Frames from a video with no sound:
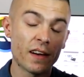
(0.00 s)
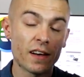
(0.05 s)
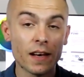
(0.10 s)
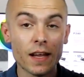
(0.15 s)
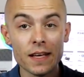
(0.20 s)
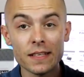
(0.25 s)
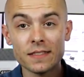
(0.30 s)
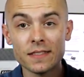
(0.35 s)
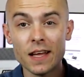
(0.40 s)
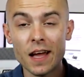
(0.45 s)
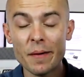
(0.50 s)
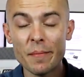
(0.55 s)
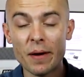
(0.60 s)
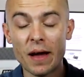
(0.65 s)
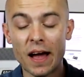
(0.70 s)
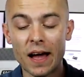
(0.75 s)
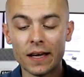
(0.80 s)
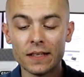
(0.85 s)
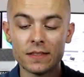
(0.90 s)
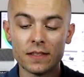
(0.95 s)
last time
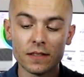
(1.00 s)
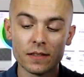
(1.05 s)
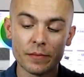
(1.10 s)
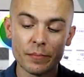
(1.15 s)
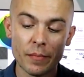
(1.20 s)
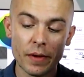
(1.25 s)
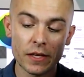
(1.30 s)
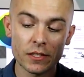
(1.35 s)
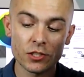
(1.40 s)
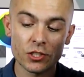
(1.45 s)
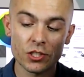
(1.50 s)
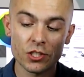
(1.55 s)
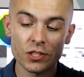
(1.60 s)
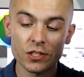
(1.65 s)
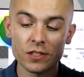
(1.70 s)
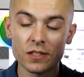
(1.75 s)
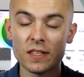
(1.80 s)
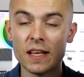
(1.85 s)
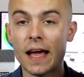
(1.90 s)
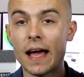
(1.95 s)
I didn't mention